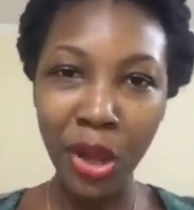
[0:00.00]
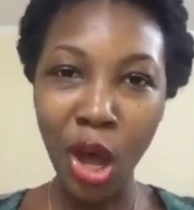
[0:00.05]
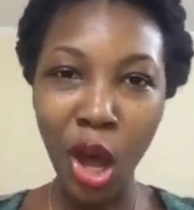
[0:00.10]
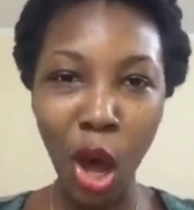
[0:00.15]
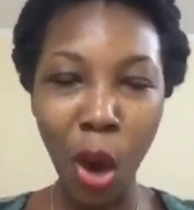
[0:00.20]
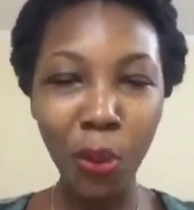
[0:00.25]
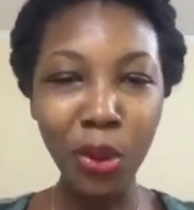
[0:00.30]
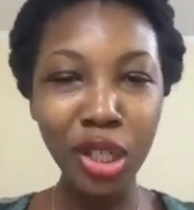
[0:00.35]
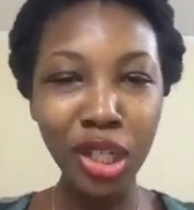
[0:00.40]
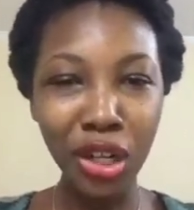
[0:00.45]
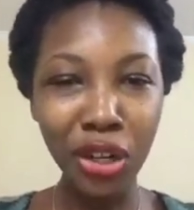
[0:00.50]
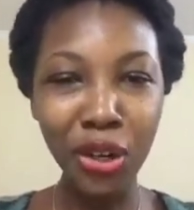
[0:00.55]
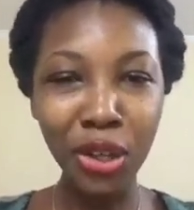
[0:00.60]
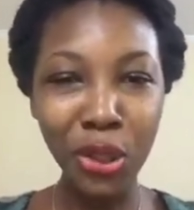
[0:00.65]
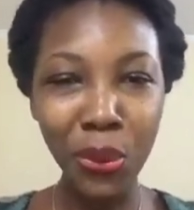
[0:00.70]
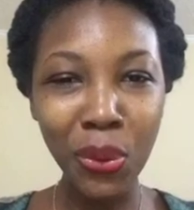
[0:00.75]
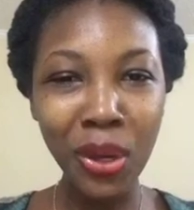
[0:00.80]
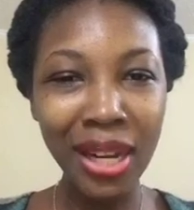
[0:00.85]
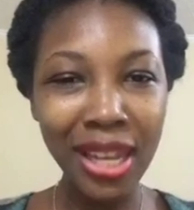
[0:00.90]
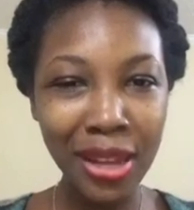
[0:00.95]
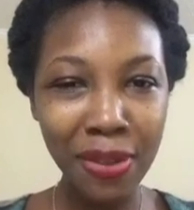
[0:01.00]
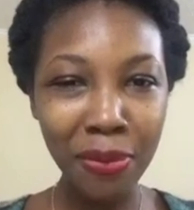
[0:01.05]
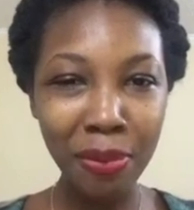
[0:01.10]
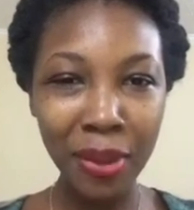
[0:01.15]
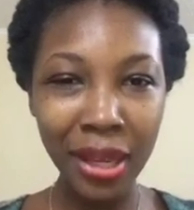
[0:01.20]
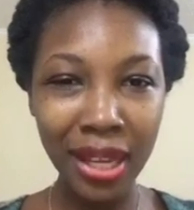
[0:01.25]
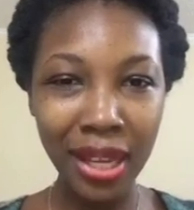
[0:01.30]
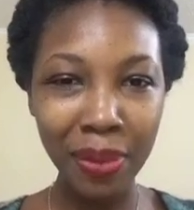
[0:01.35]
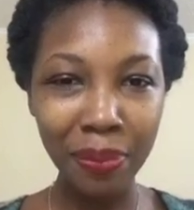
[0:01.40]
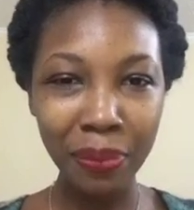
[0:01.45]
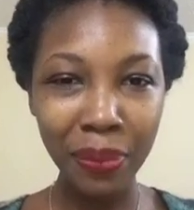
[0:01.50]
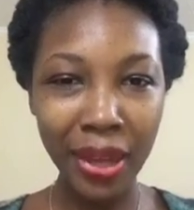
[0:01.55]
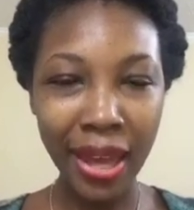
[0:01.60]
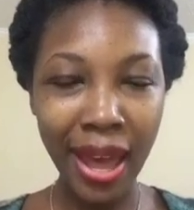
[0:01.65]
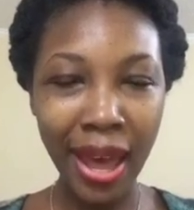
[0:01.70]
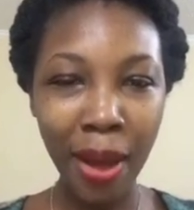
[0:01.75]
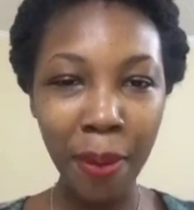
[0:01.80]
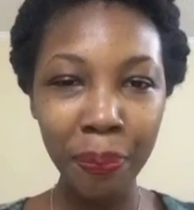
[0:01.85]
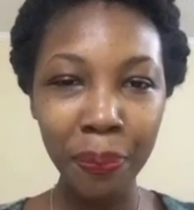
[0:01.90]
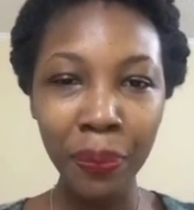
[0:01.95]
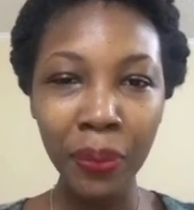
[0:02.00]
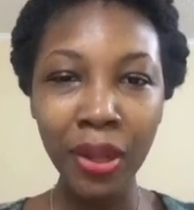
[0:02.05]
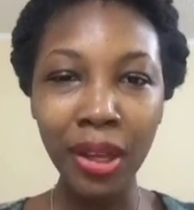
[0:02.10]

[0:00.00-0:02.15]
How dare you leave me? Yeah?